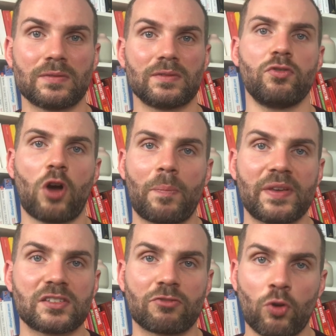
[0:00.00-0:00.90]
If you've got a
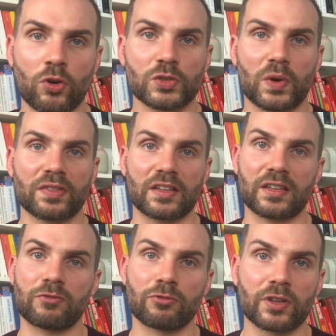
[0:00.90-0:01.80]
piece of coursework that
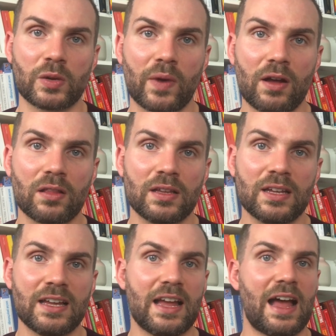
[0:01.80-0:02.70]
did really well,
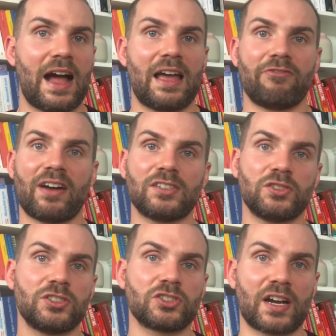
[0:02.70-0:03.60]
I advise
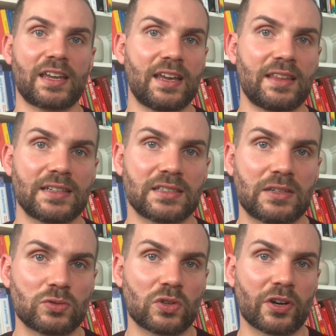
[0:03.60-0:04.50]
you to try and get that to
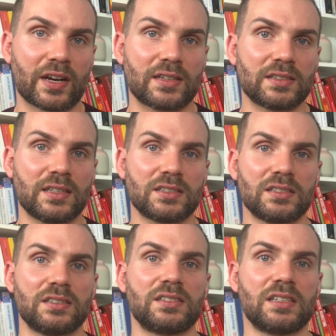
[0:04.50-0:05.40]
those
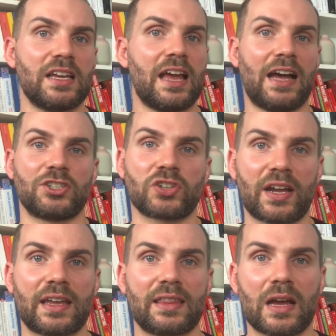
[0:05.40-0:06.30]
organisations and try
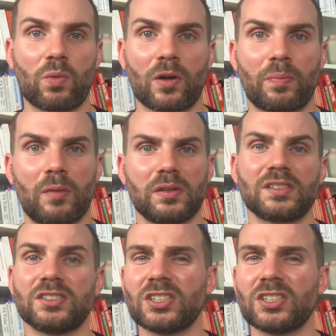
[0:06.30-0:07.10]
and get that work published.